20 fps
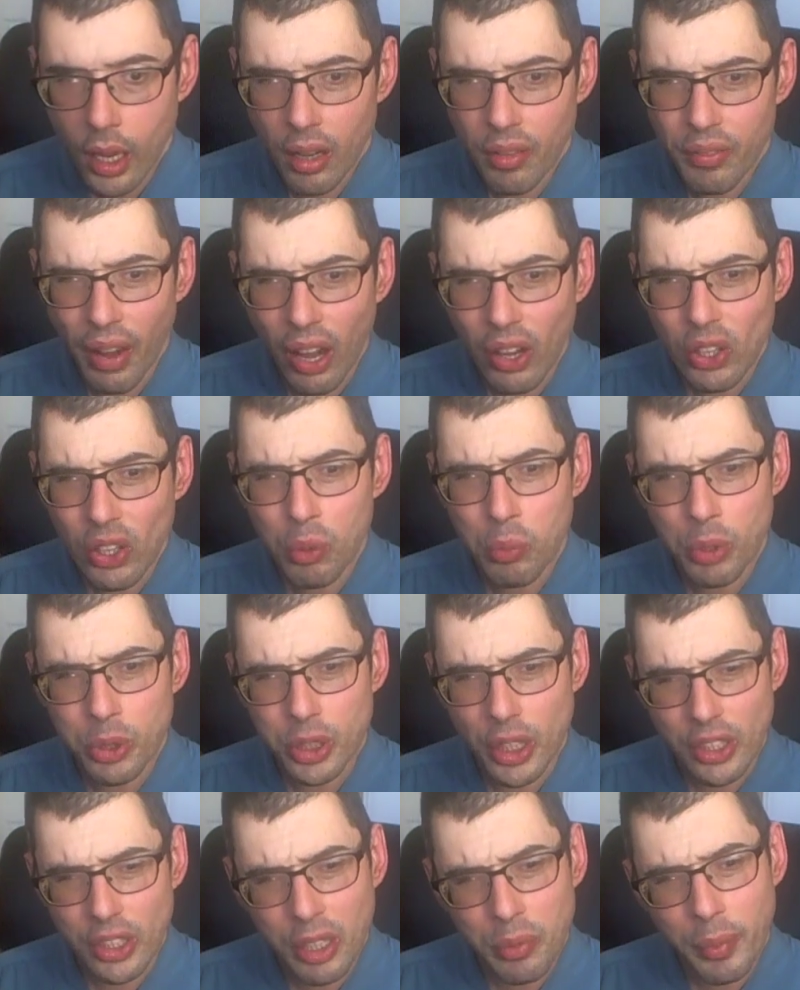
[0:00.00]
Volume was
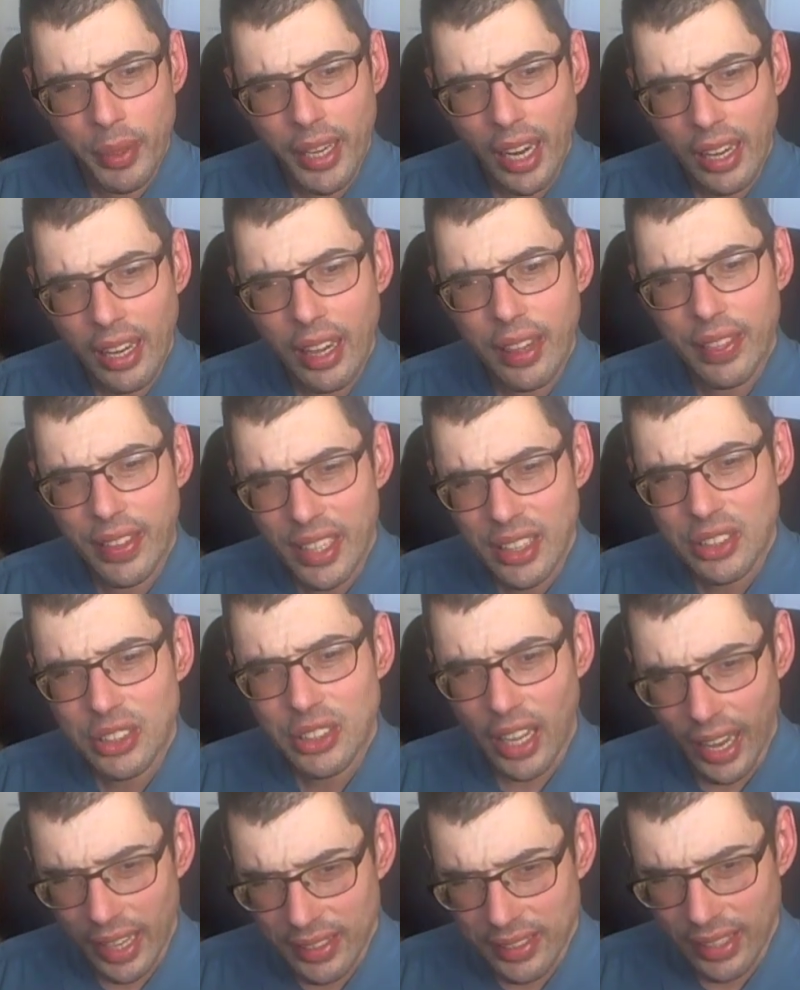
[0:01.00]
a little bit on the thin
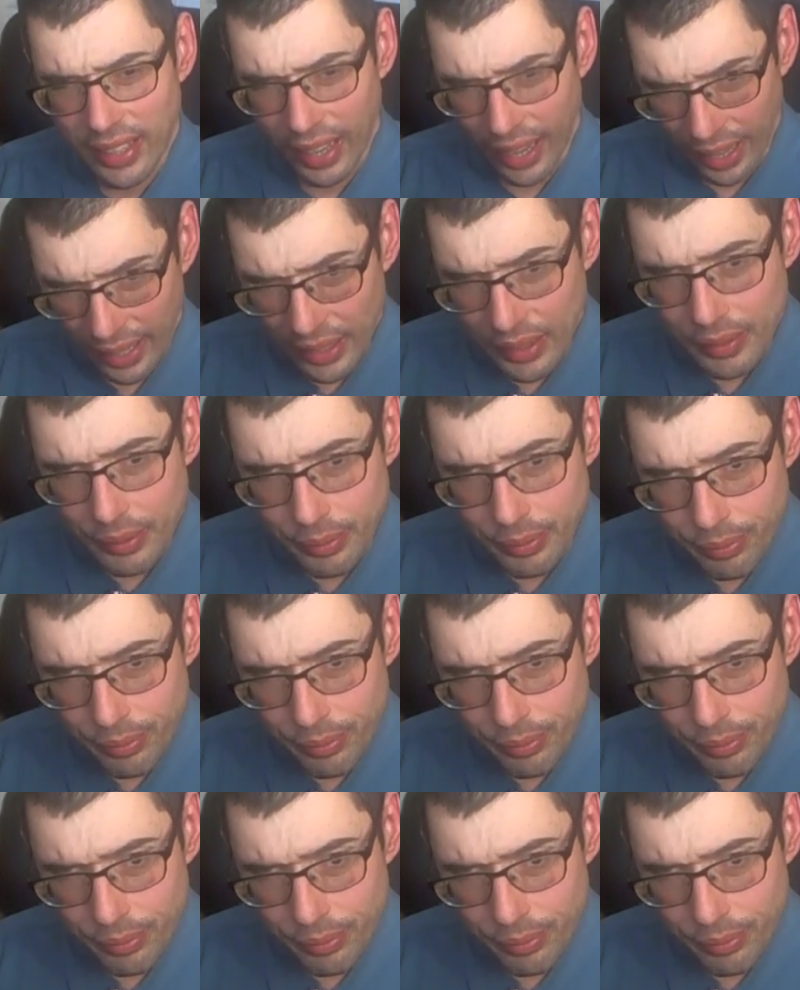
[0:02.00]
side today.